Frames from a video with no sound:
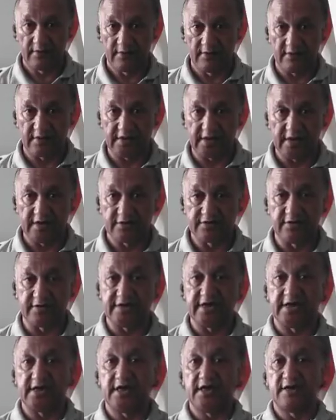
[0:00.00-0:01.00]
Okay, to
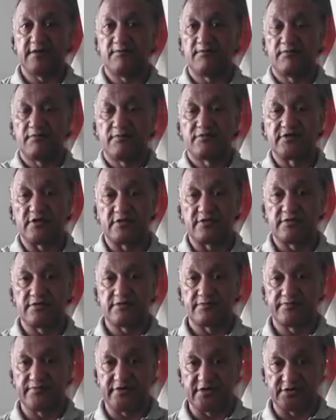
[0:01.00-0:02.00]
Kingi, Total,
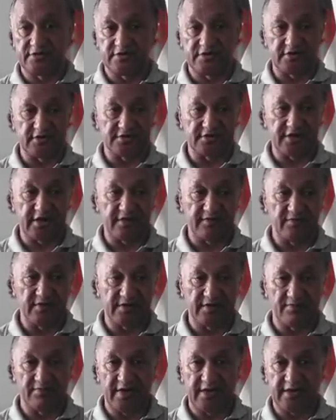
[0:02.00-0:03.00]
this is a
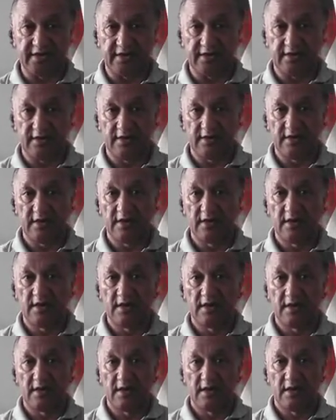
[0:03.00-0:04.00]
statement I'm making
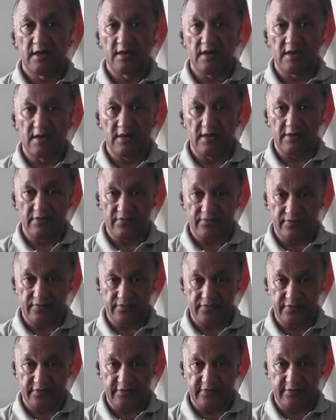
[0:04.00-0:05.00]

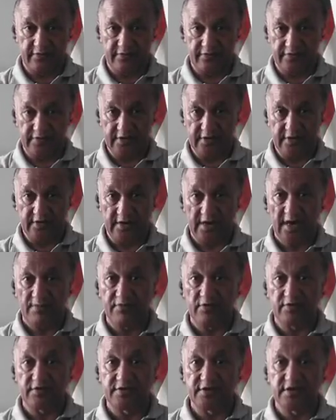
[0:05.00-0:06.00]
to the
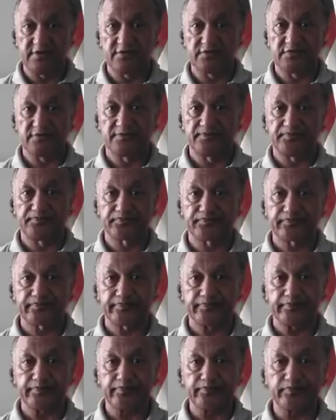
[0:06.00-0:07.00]
Ngāpuhi chiefs.
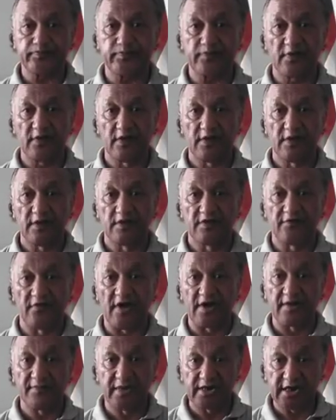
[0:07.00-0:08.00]

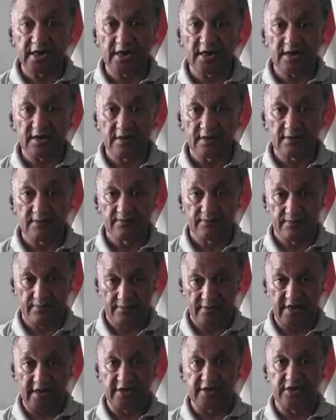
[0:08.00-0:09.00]
Whakamininga,
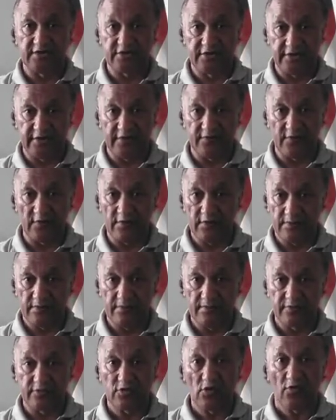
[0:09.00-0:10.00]

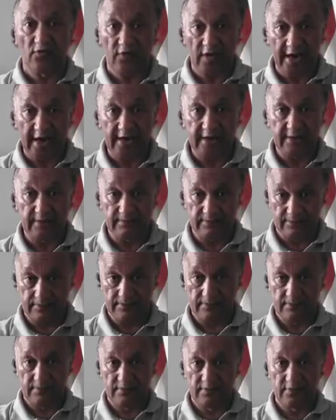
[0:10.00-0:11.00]
1834, your flag,
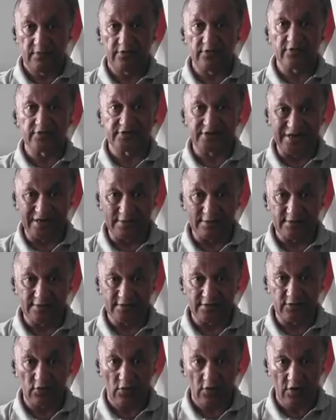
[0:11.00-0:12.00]
your
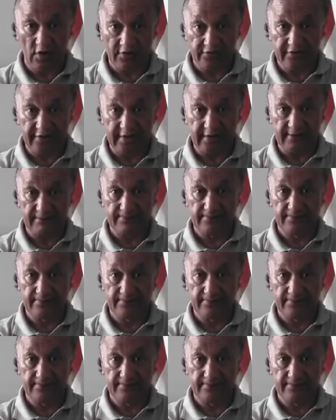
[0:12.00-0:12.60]
seals, your contract,